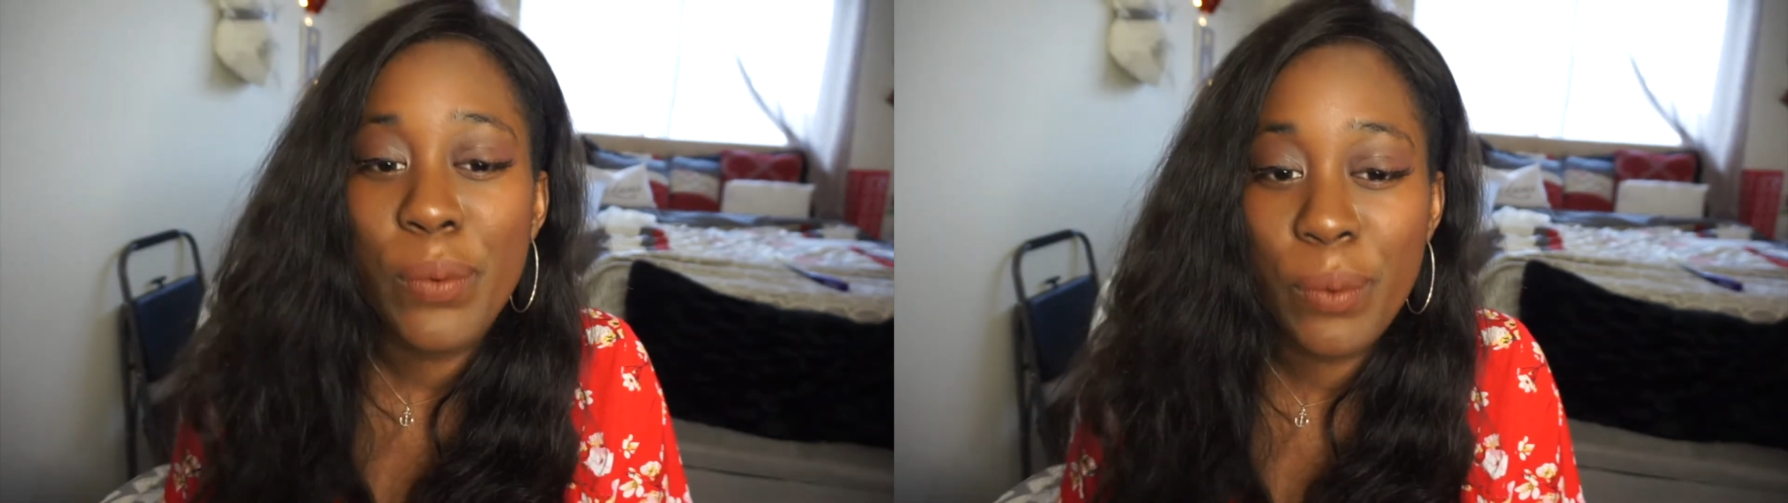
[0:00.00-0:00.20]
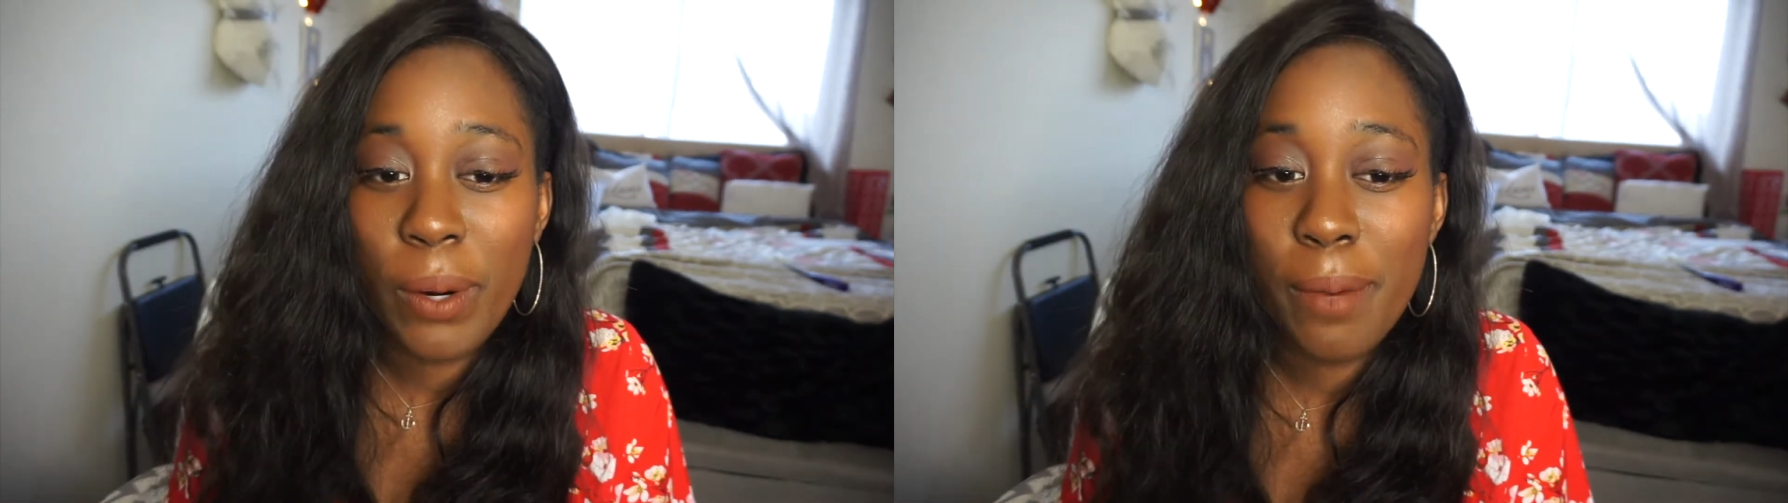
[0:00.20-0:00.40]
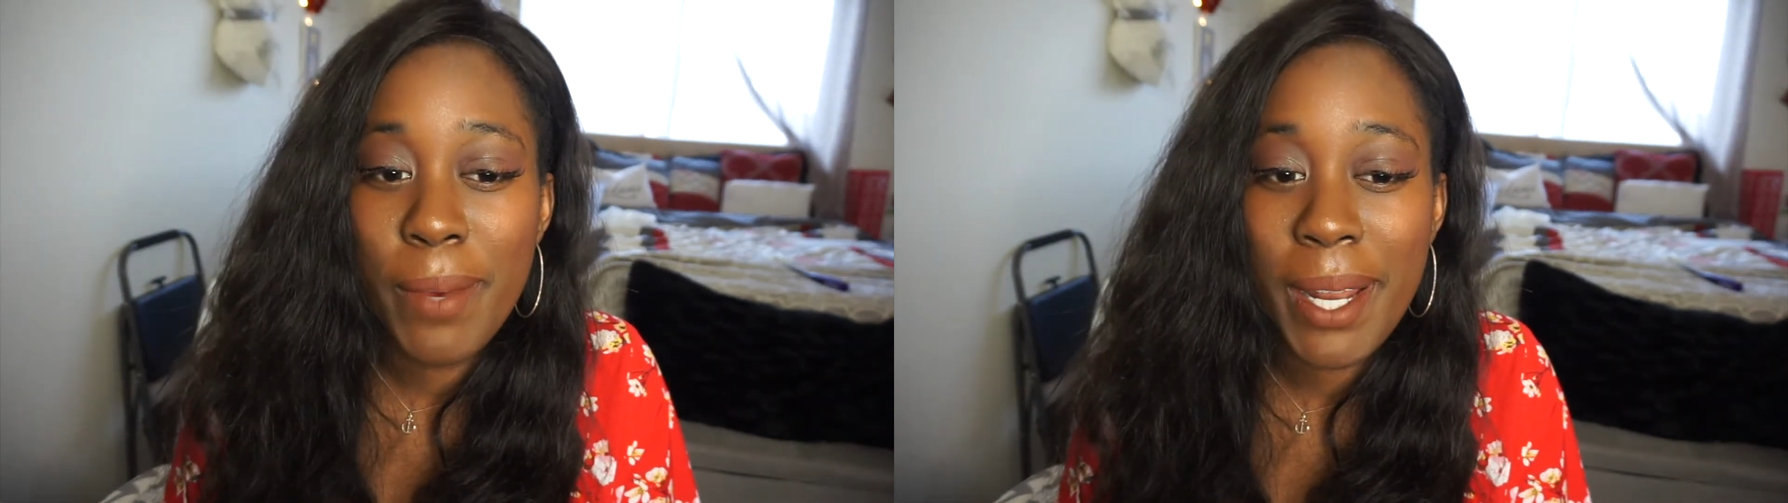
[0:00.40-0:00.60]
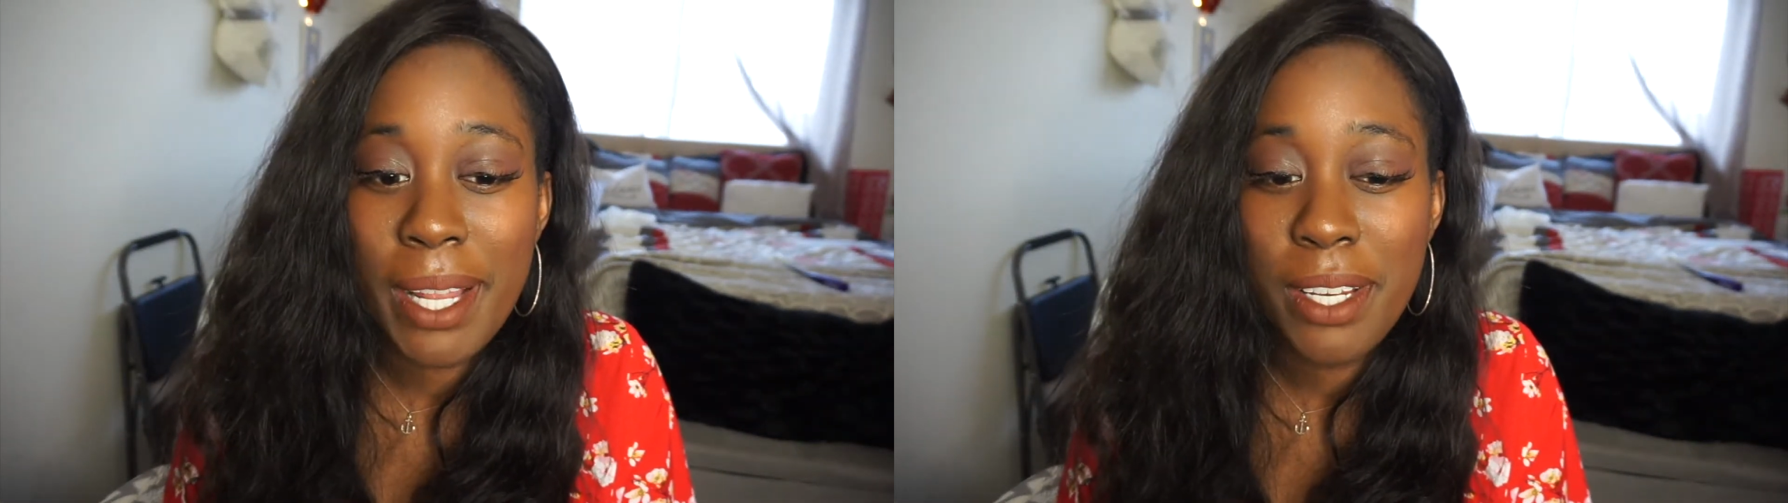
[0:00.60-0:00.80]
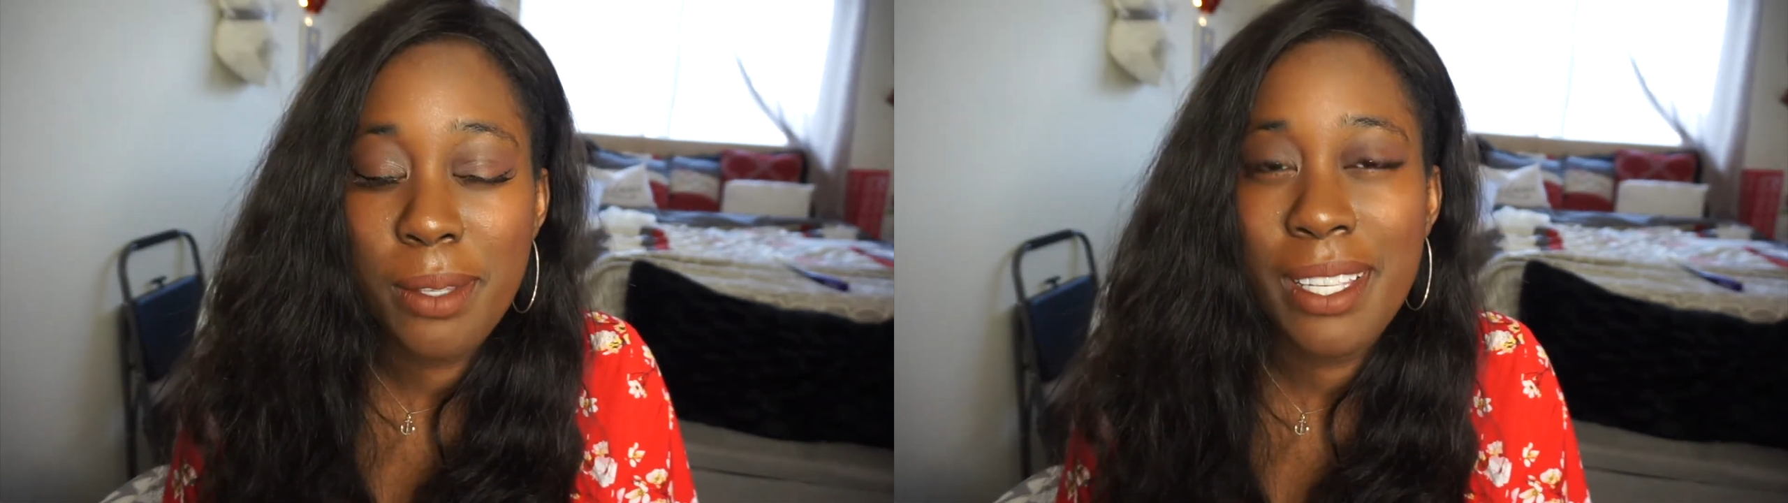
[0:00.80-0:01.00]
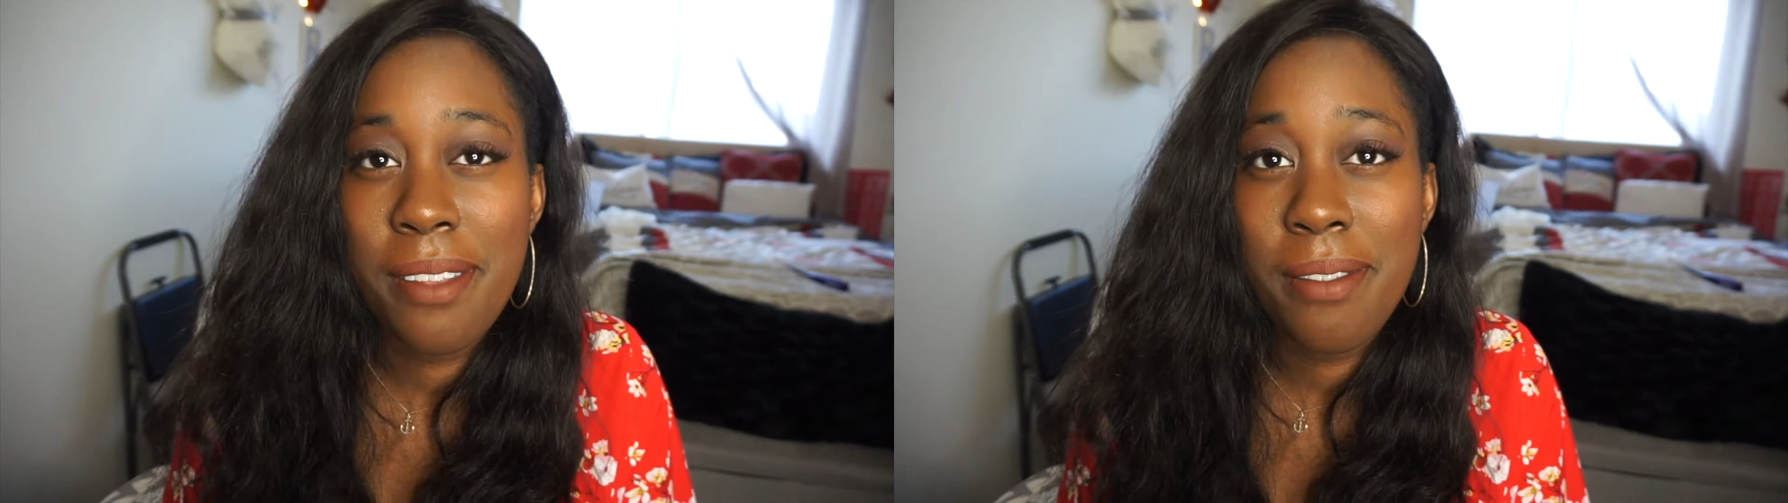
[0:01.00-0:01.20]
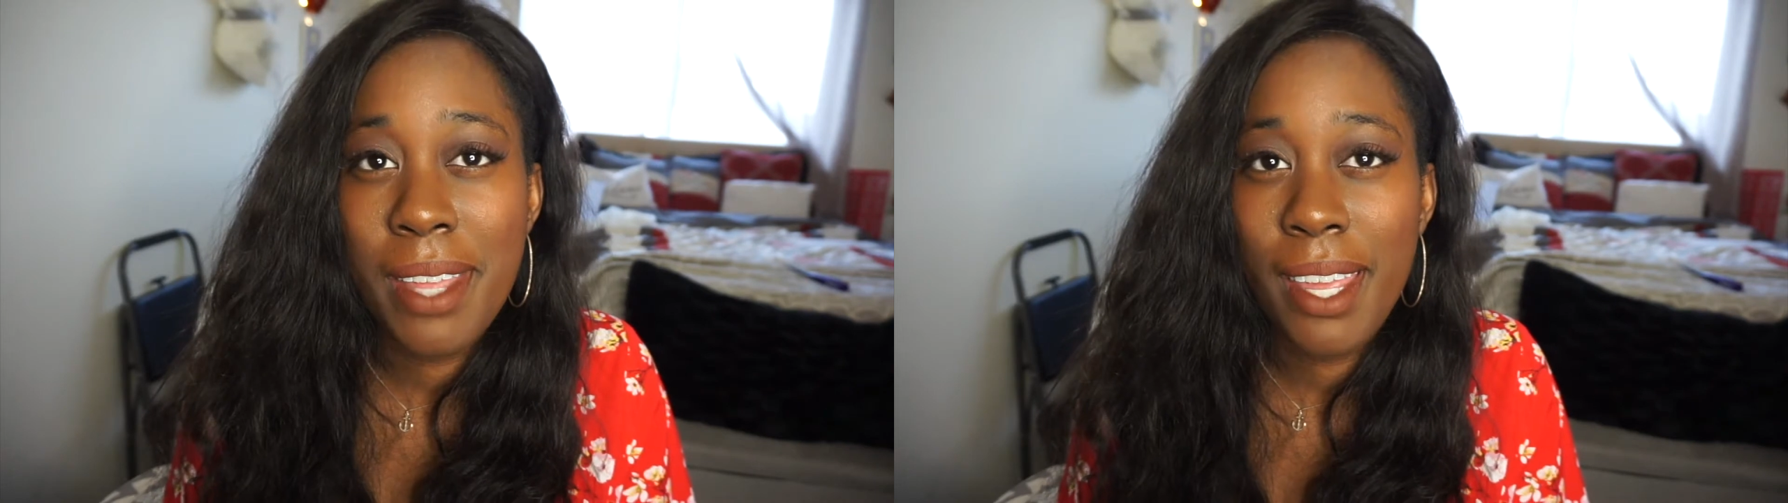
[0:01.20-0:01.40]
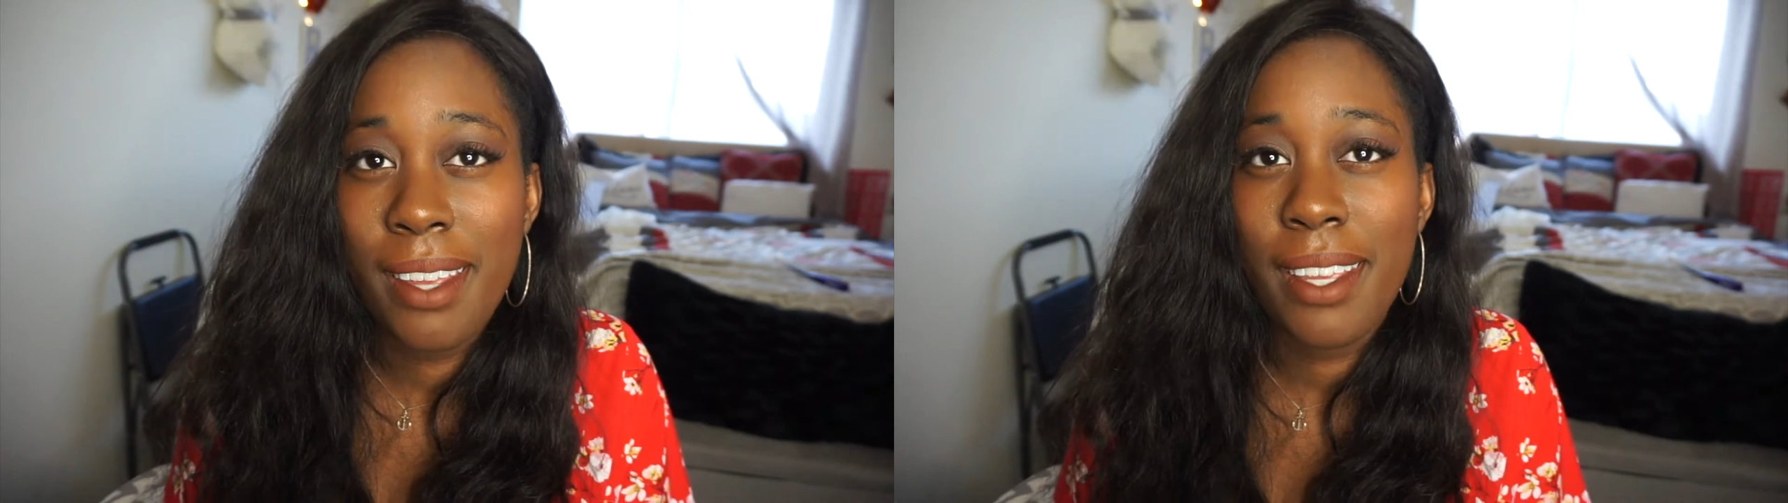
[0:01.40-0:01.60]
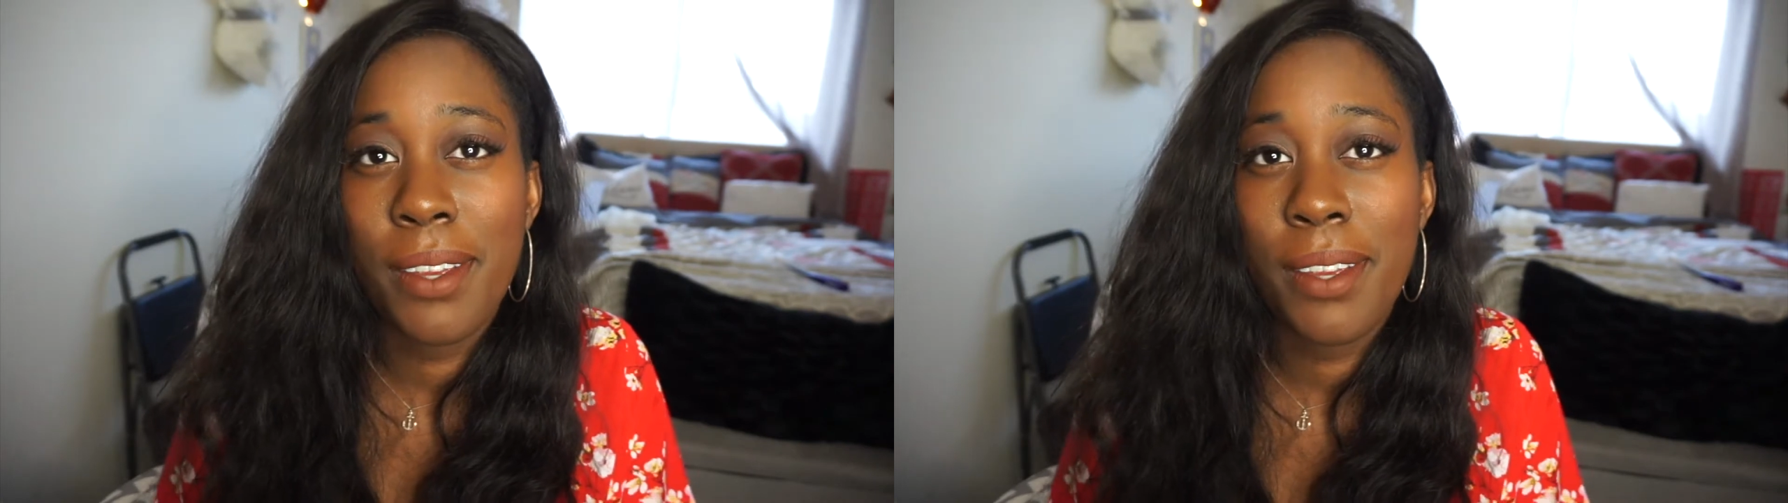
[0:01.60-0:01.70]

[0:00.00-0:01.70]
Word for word: for a minute, just because I think,